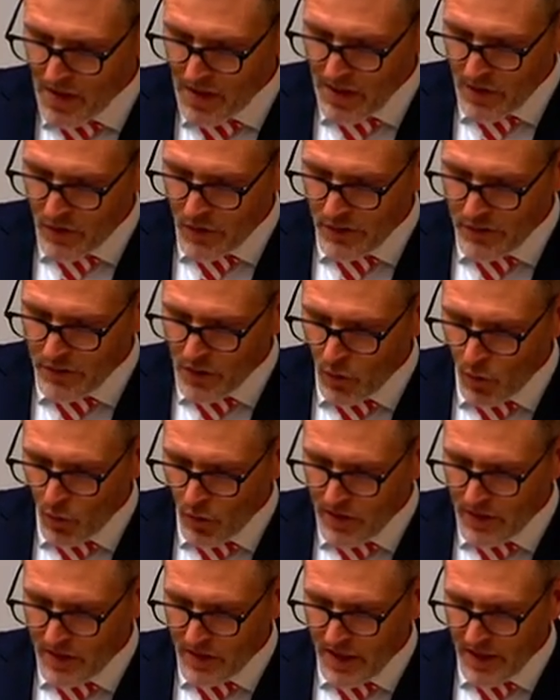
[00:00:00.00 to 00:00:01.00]
drift
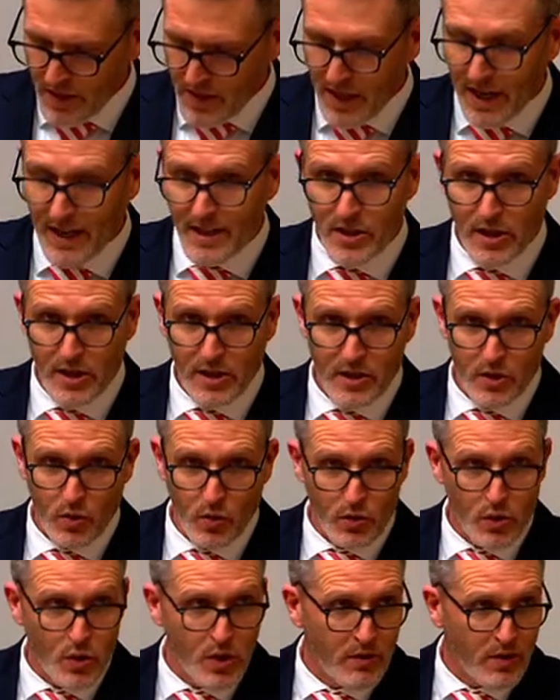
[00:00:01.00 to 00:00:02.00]
towards a sensationalist or
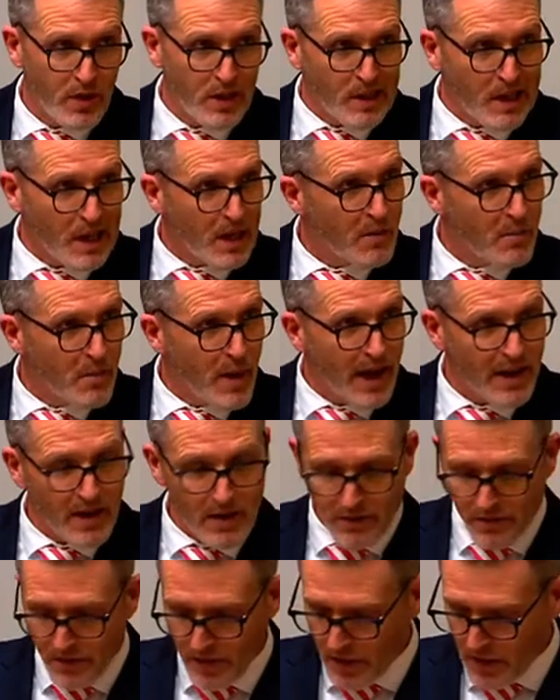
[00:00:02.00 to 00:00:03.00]
trivially
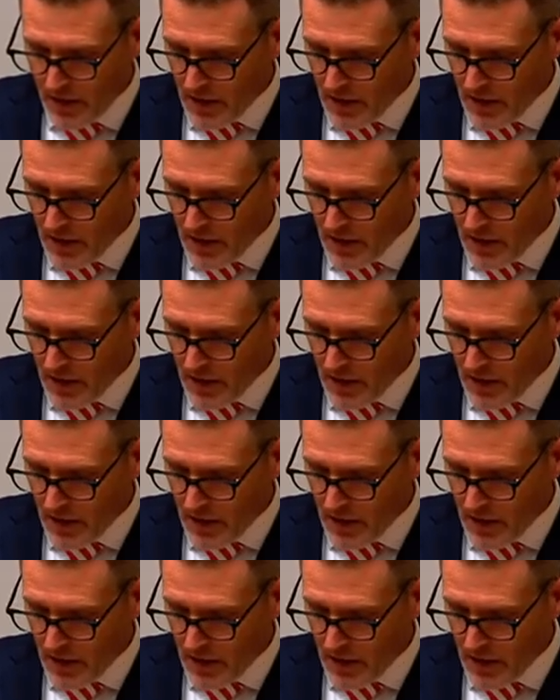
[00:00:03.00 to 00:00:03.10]
combative